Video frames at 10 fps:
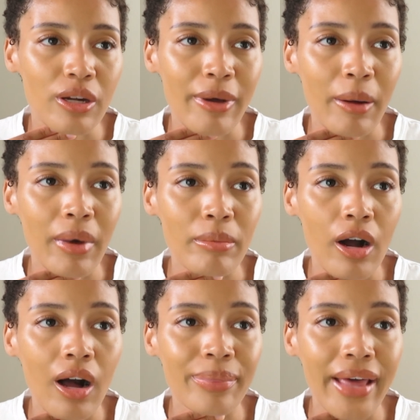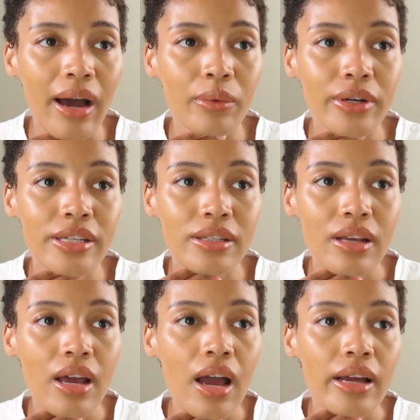about my mom that was,
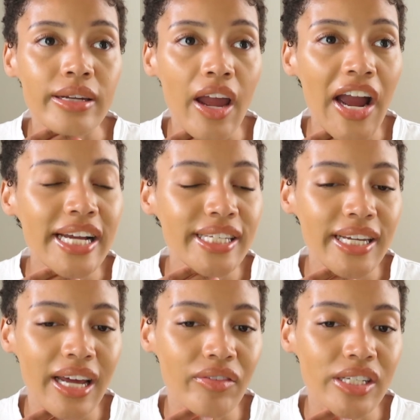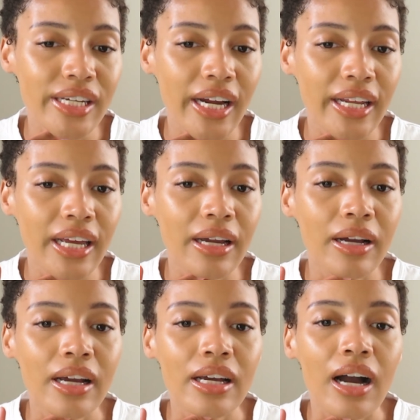dare I say, devastating.
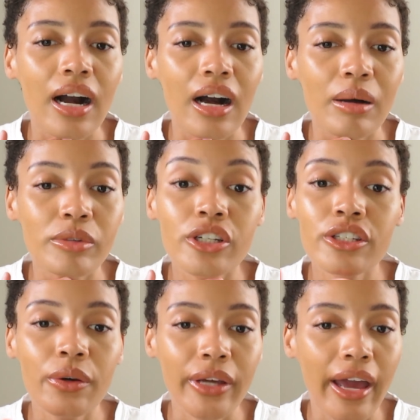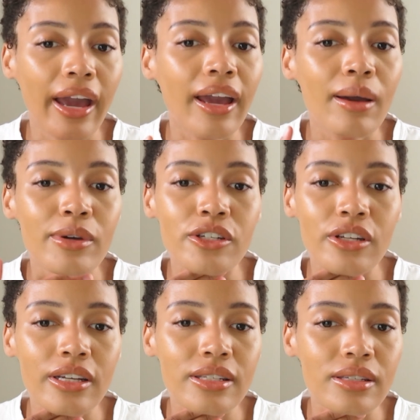She's okay. It was
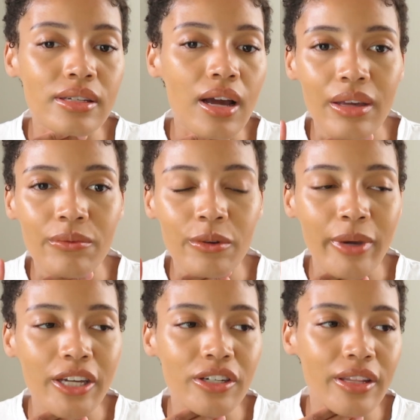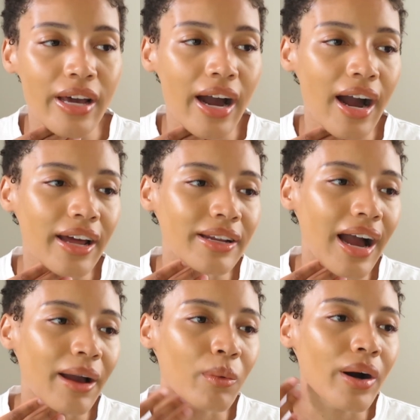just information that
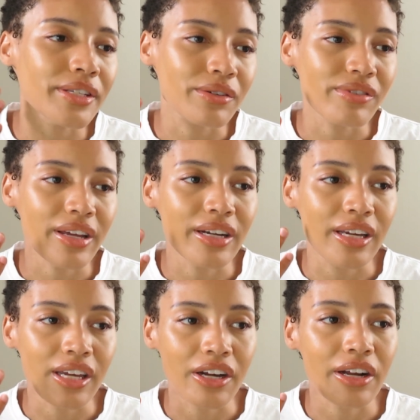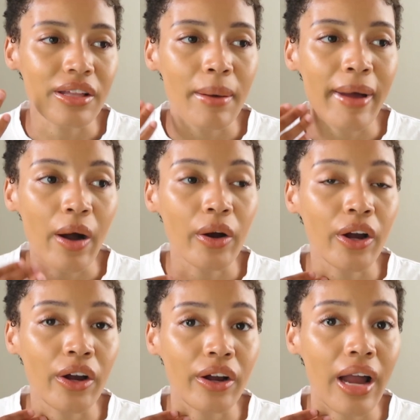I wasn't ready to hear about
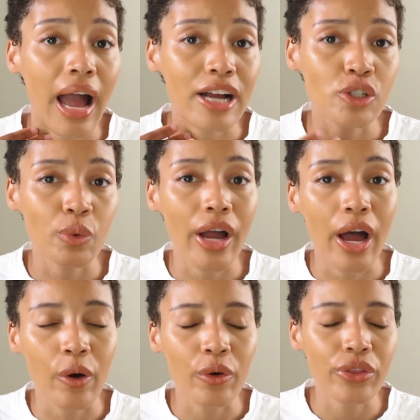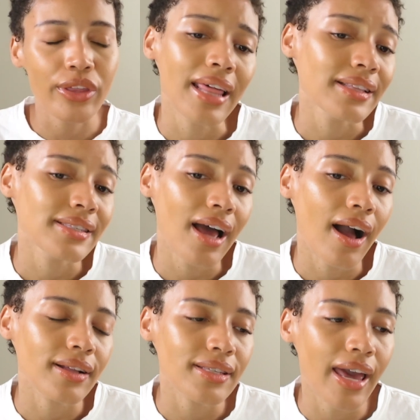her actual health. That
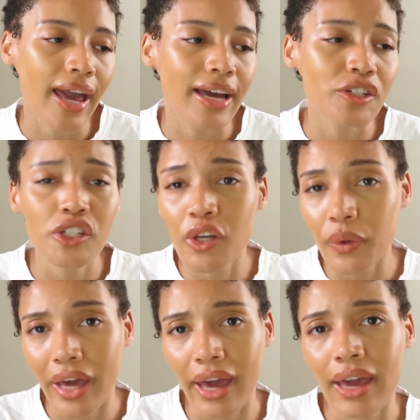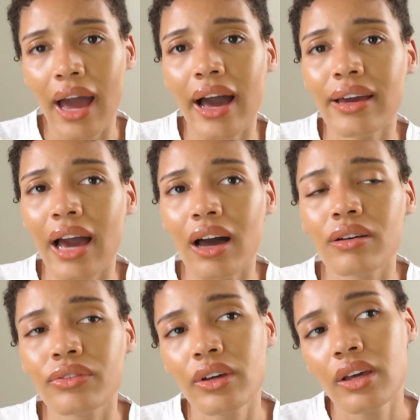sucked, and she's okay. I have